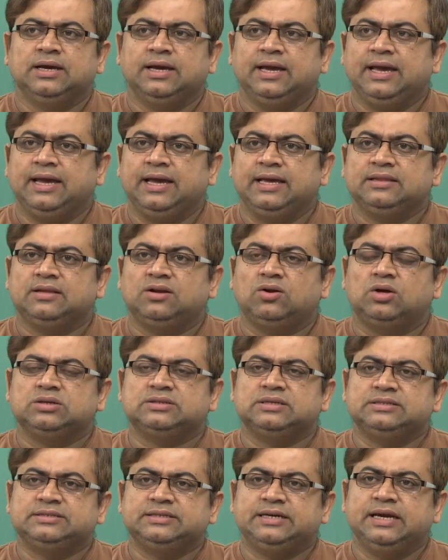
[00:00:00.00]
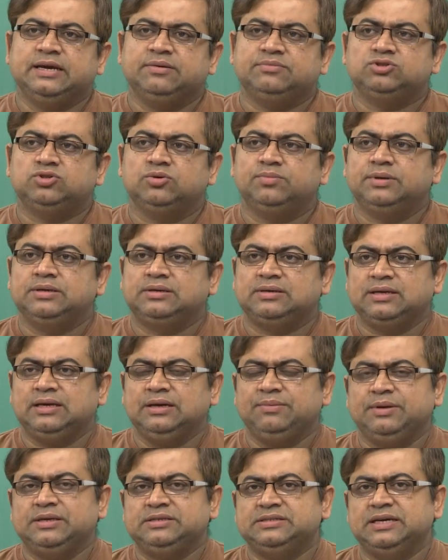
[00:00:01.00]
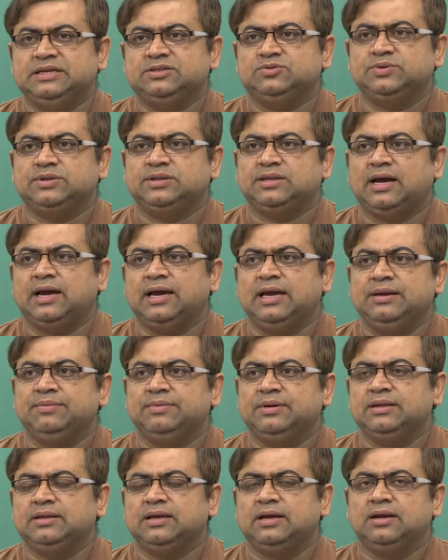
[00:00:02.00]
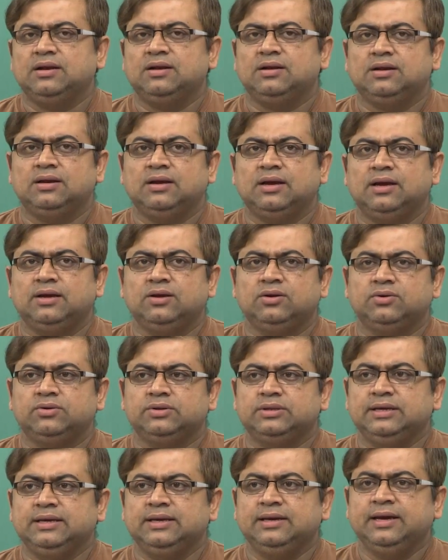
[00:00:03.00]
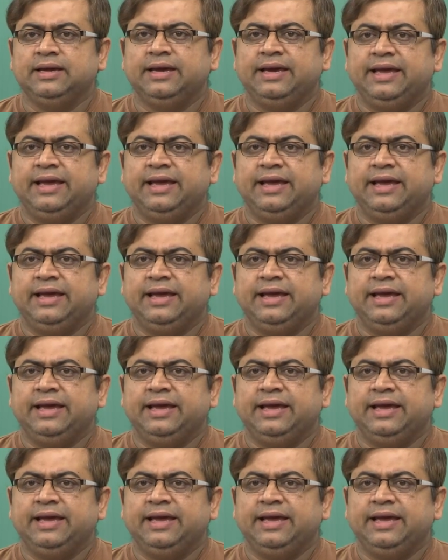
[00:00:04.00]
again the nozzle shape geometry may change with time and then uh, you know the